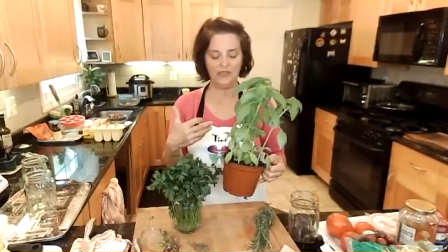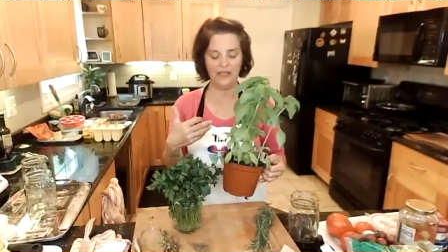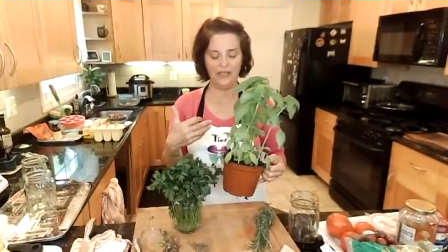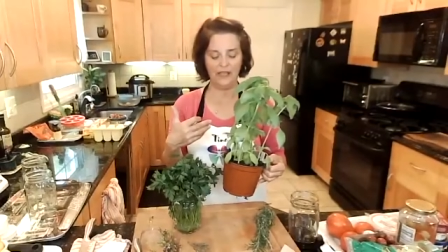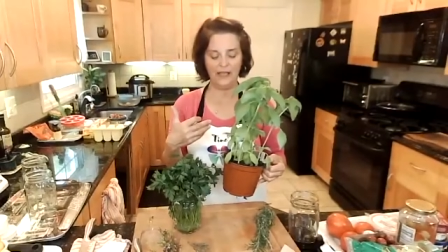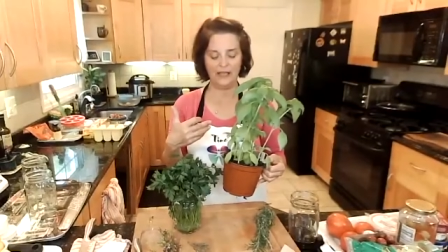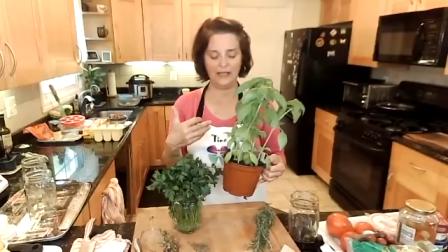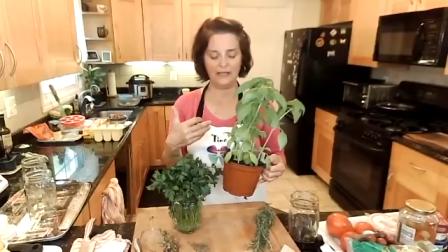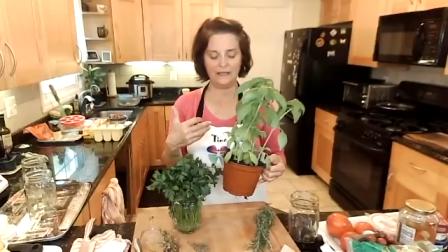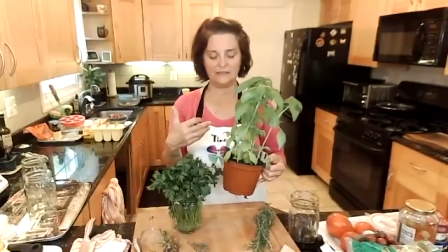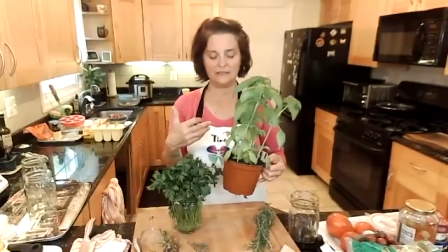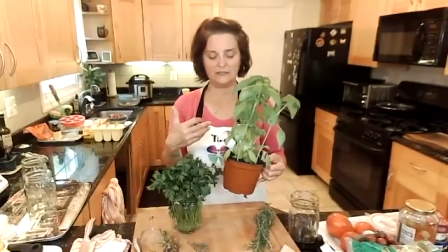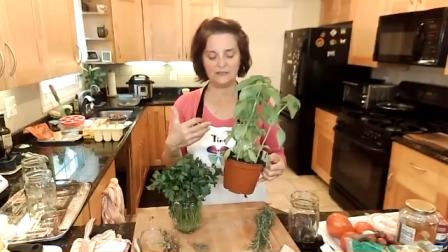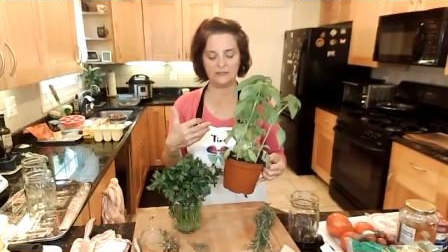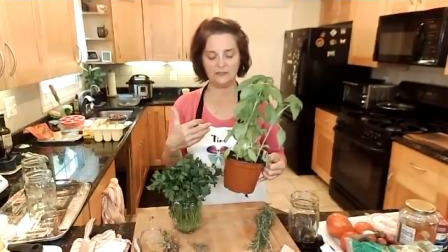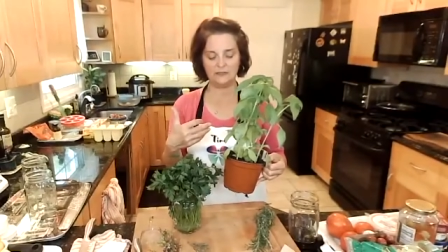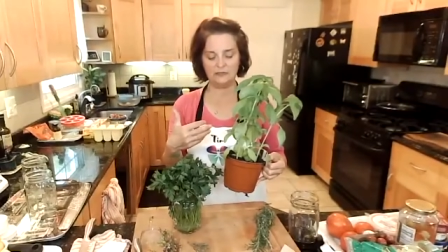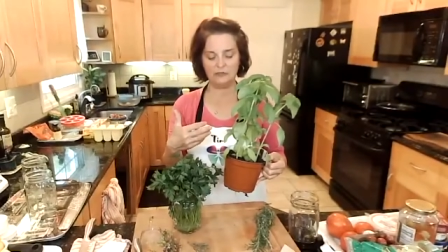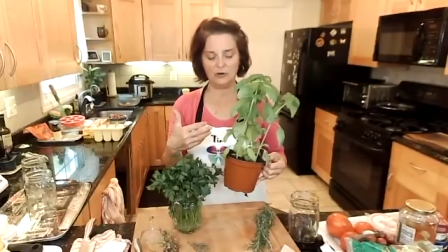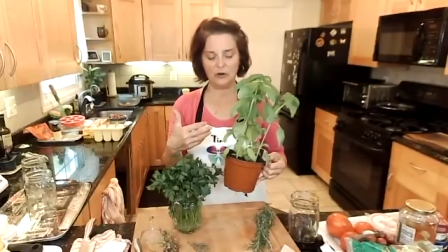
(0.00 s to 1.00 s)
at
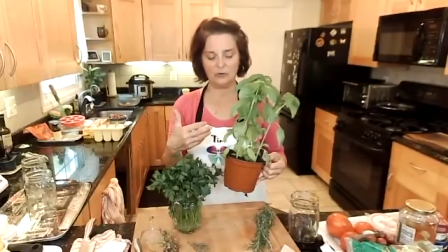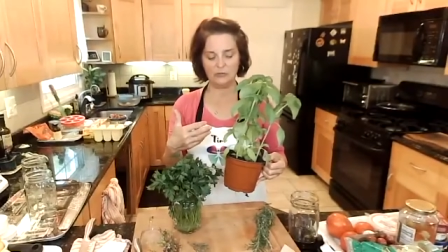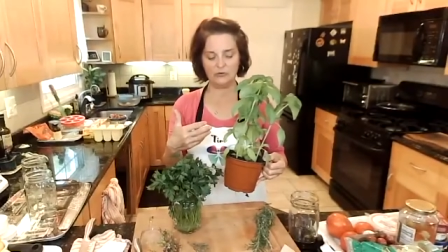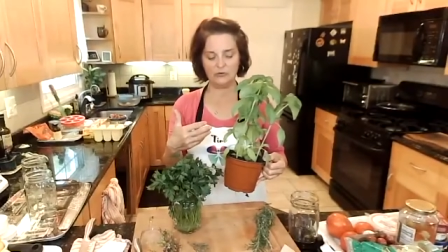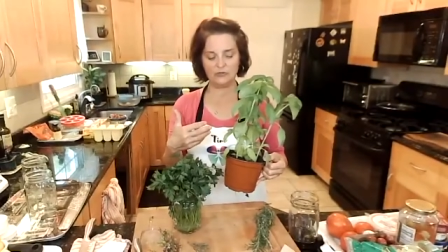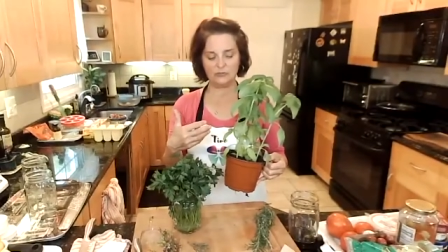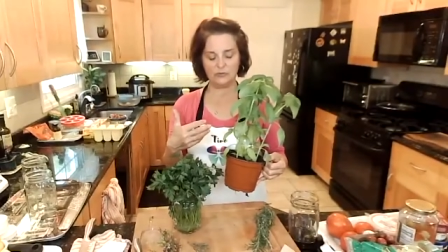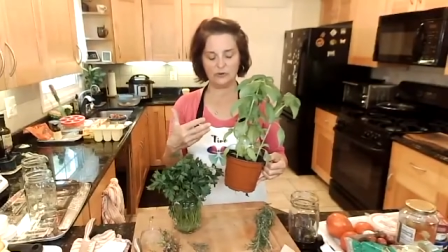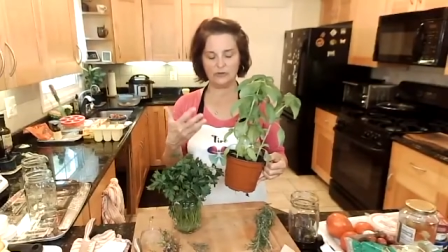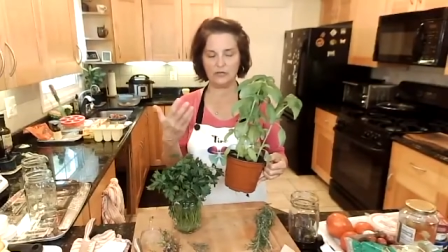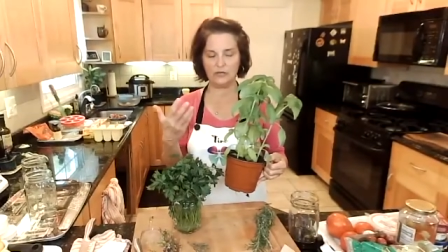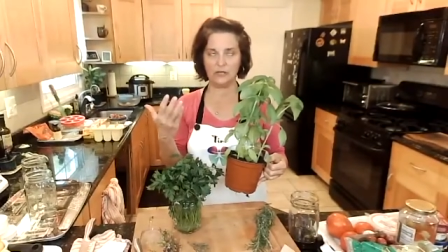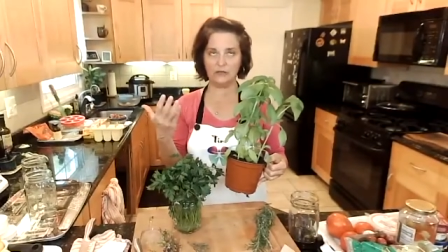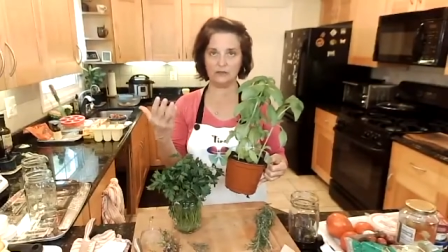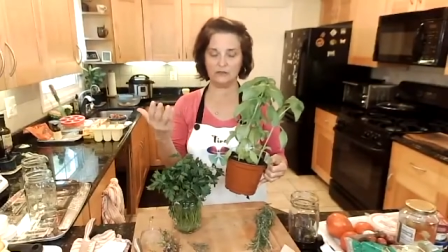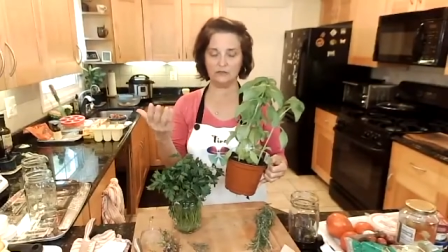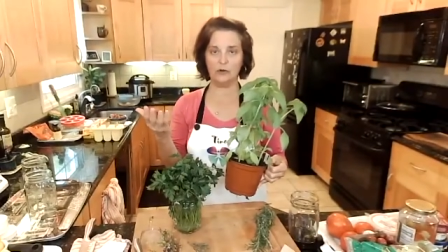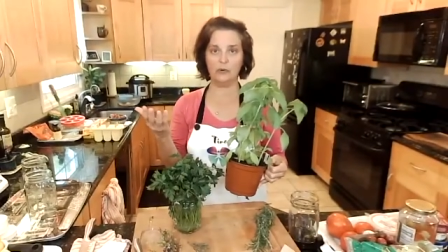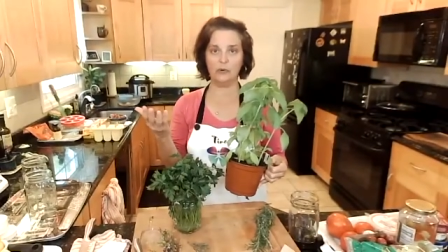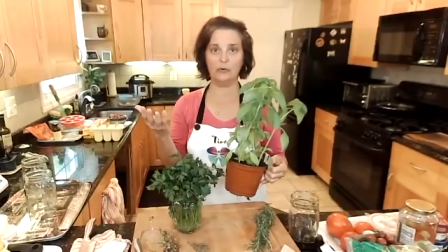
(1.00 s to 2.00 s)
the farmer's, or not at
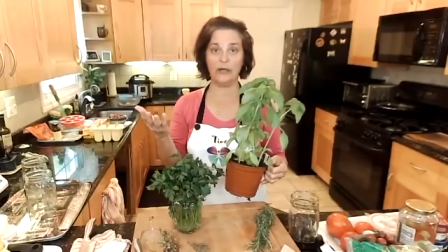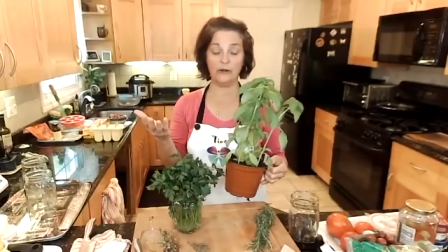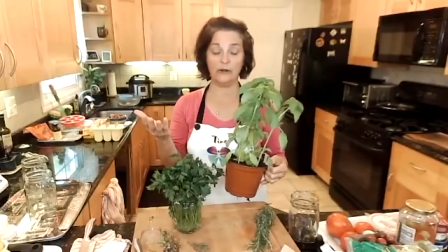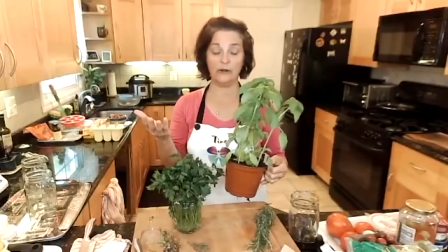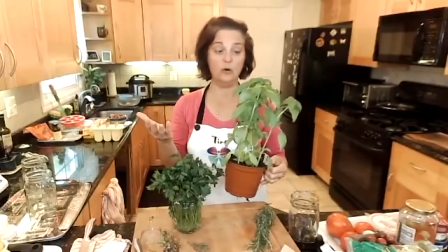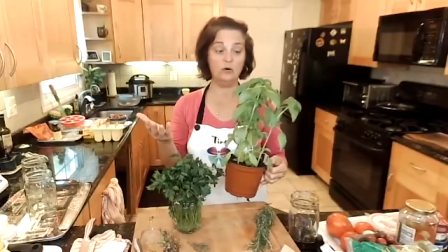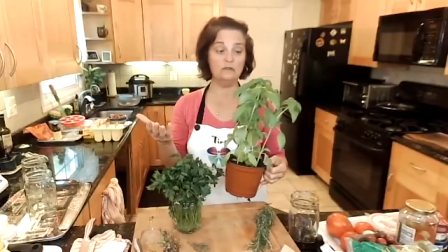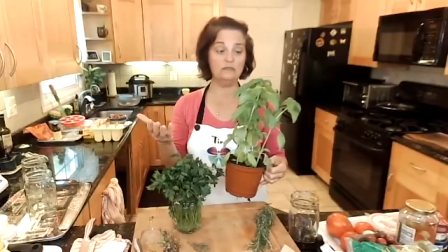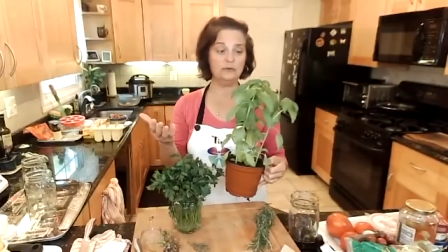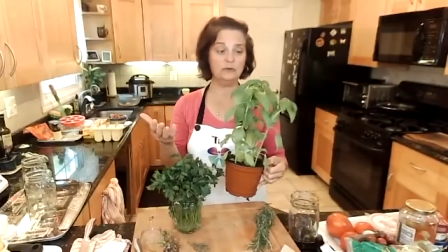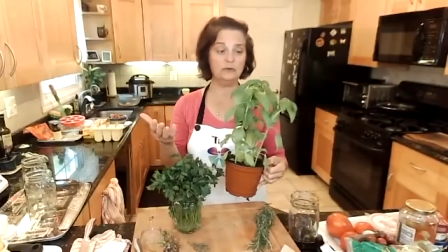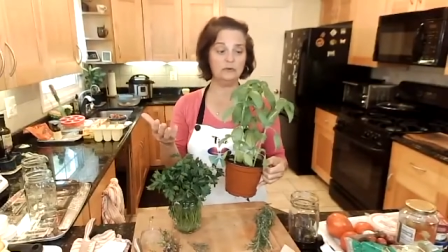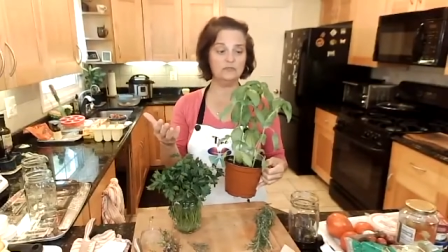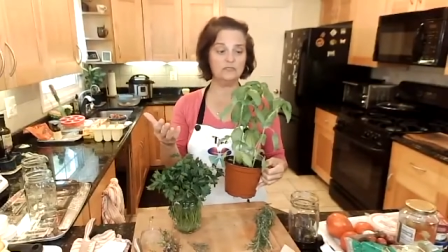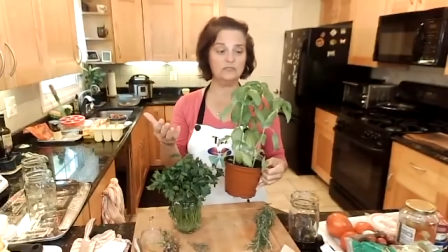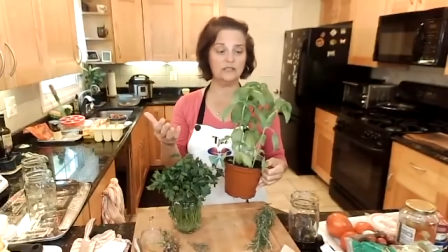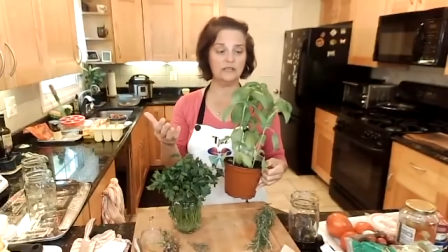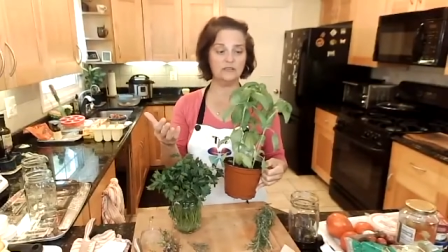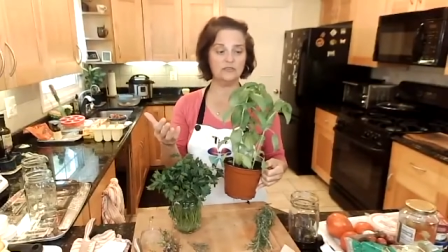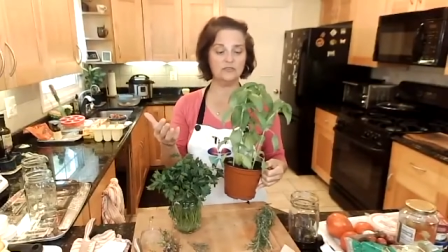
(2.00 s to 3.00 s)
the farm, at Whole
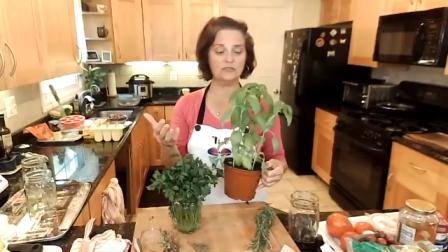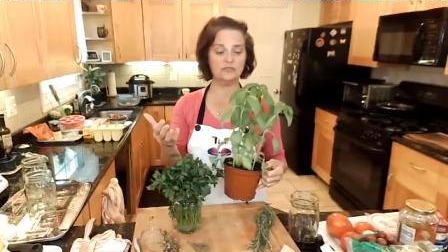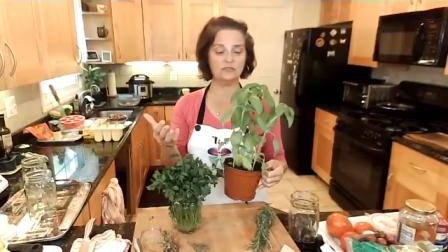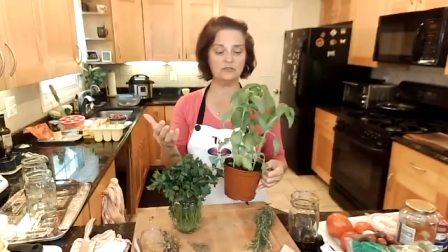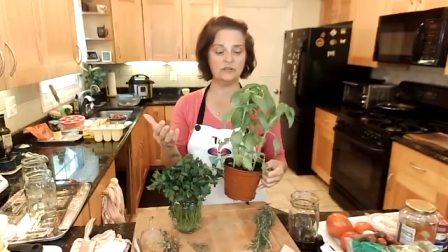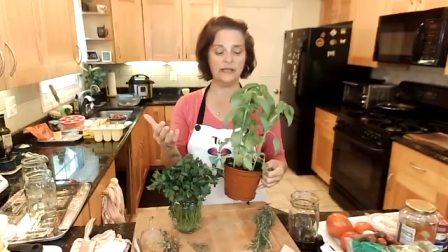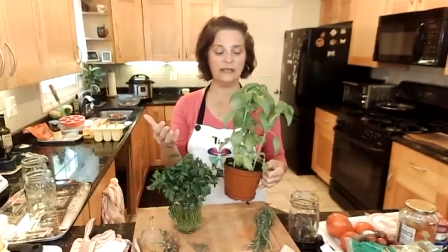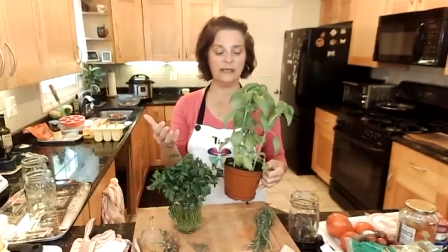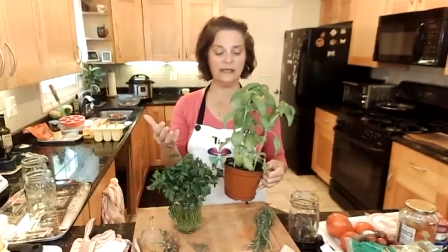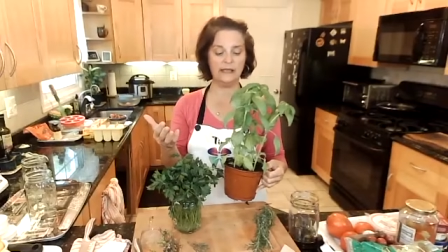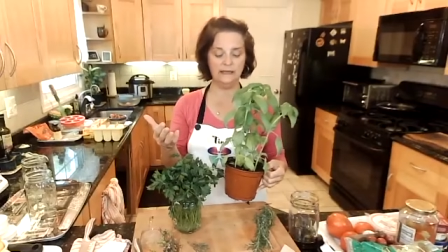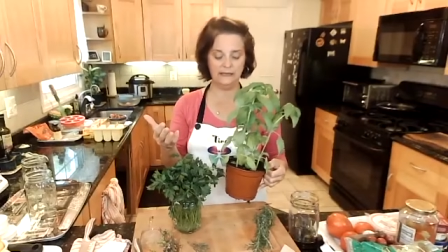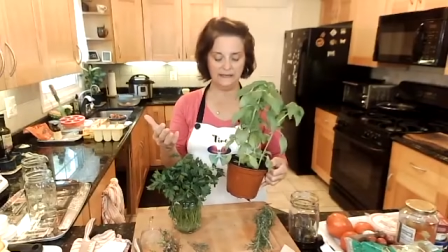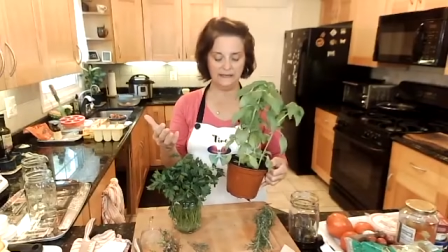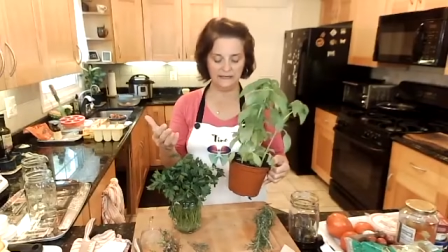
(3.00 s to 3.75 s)
Foods yesterday.